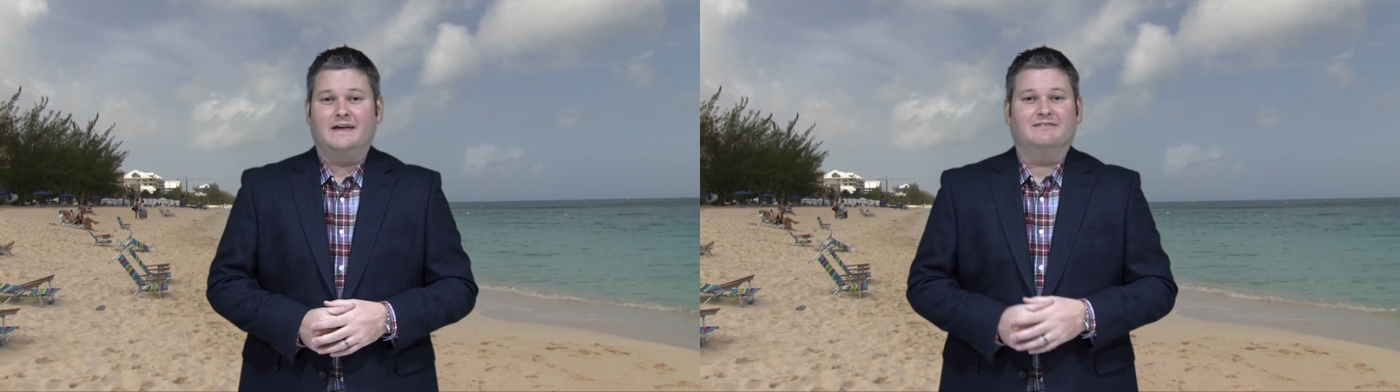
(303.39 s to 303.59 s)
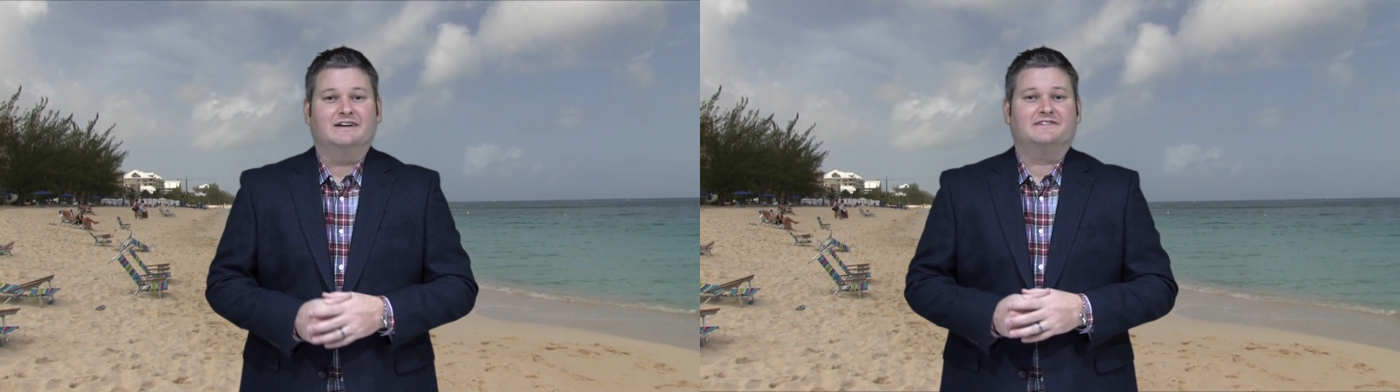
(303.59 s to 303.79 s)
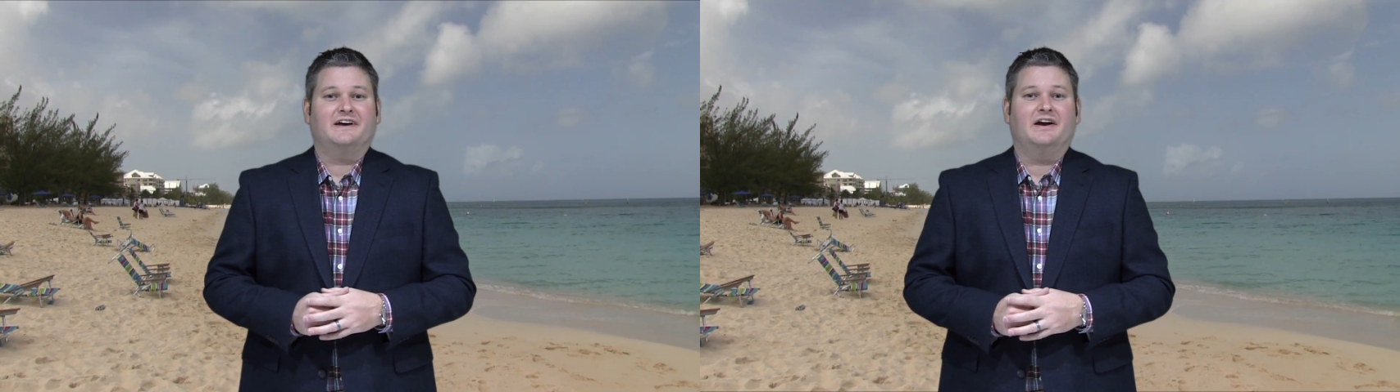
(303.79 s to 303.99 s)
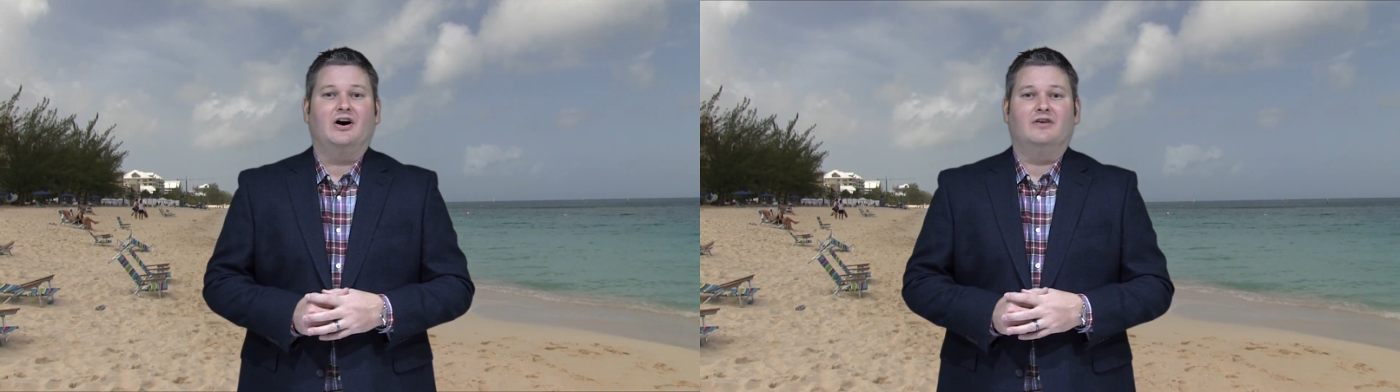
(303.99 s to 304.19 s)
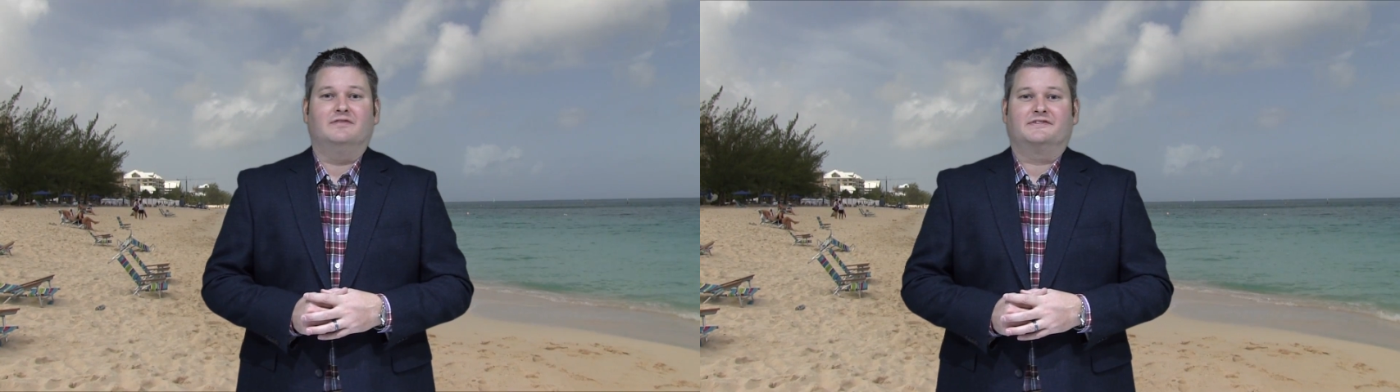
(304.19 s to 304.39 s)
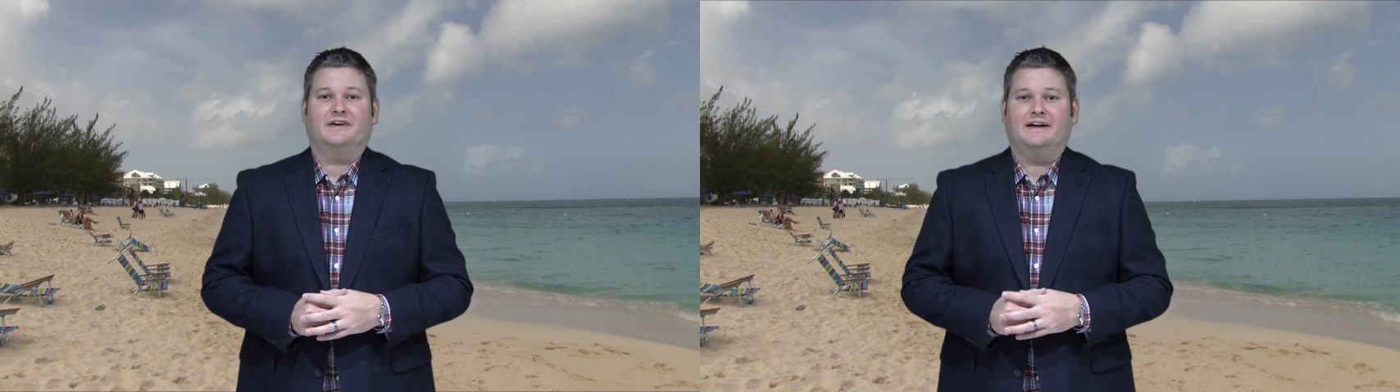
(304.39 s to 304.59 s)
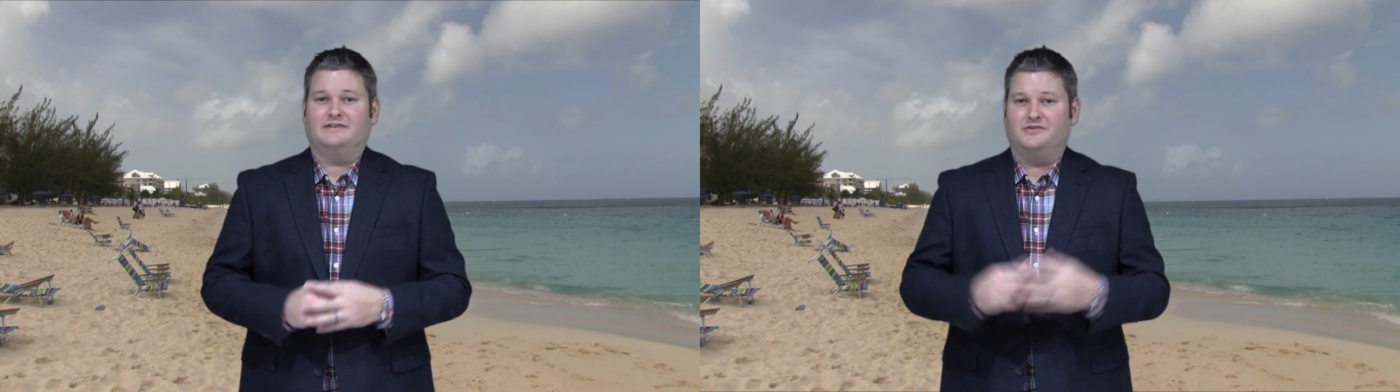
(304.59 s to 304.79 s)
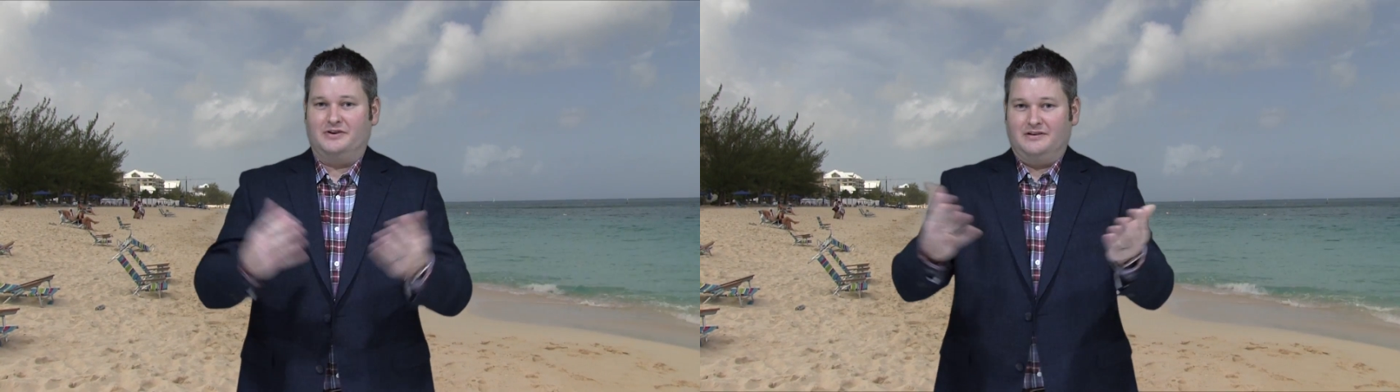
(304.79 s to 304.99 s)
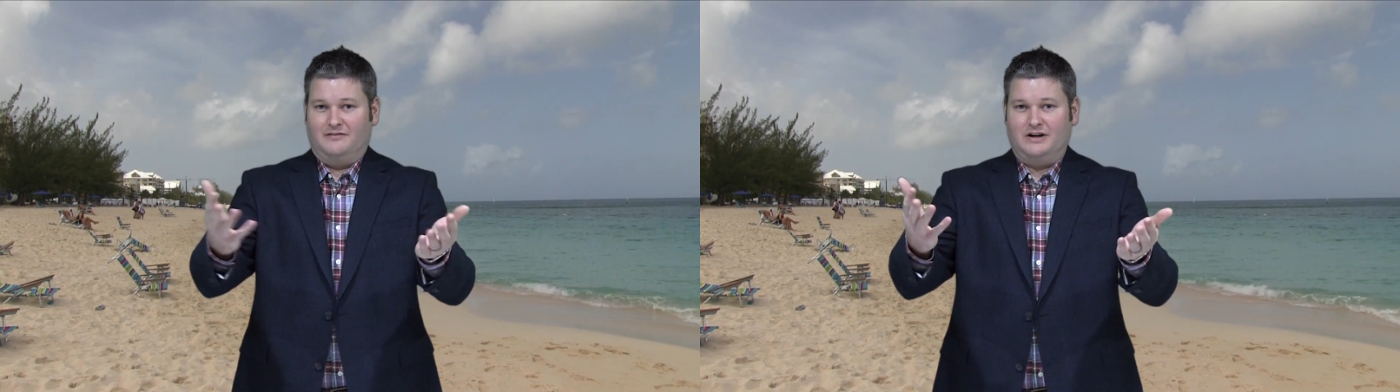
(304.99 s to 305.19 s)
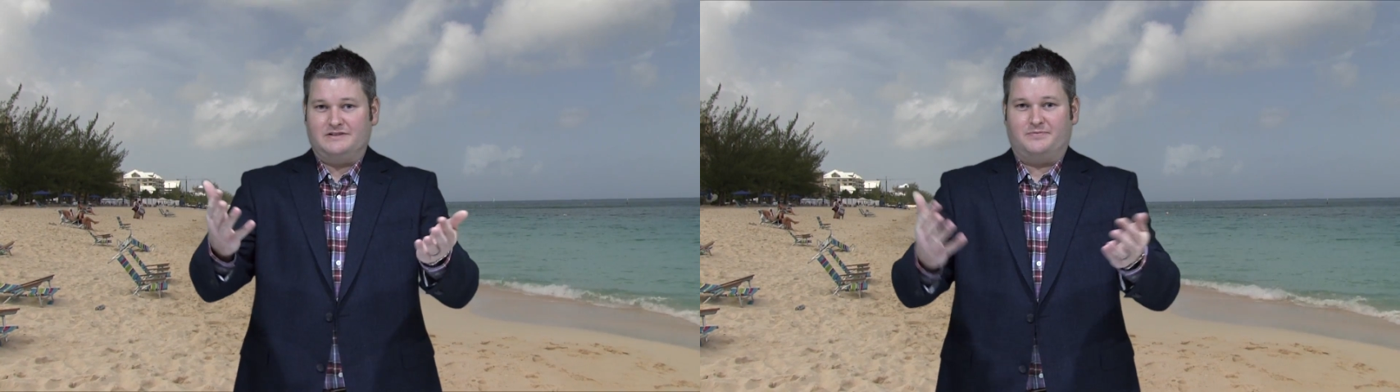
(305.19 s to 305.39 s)
And let's say all of a sudden during the
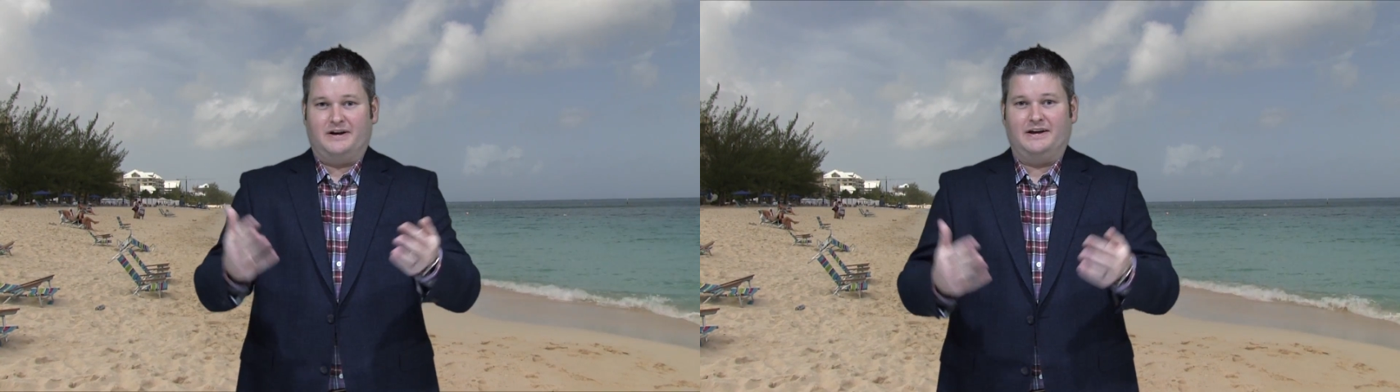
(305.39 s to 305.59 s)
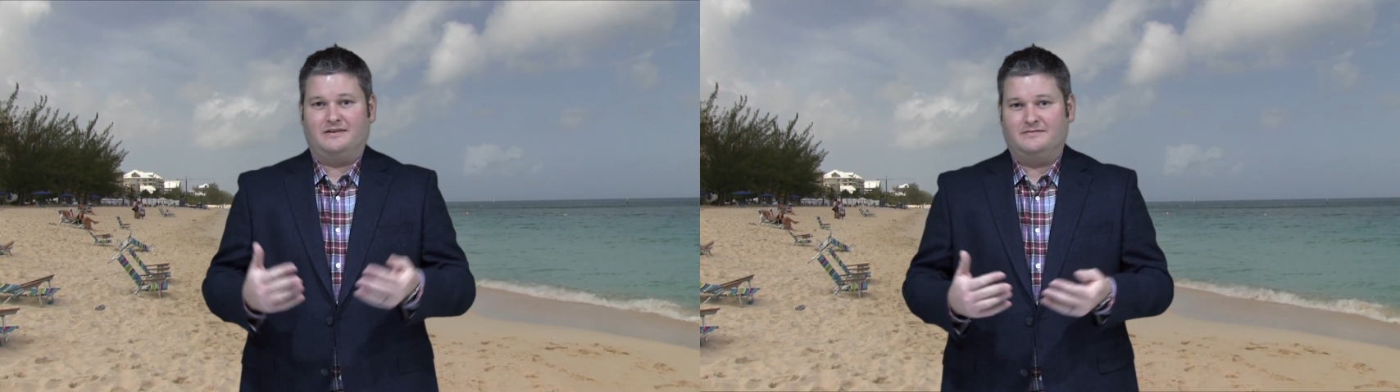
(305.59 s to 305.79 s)
lunch break,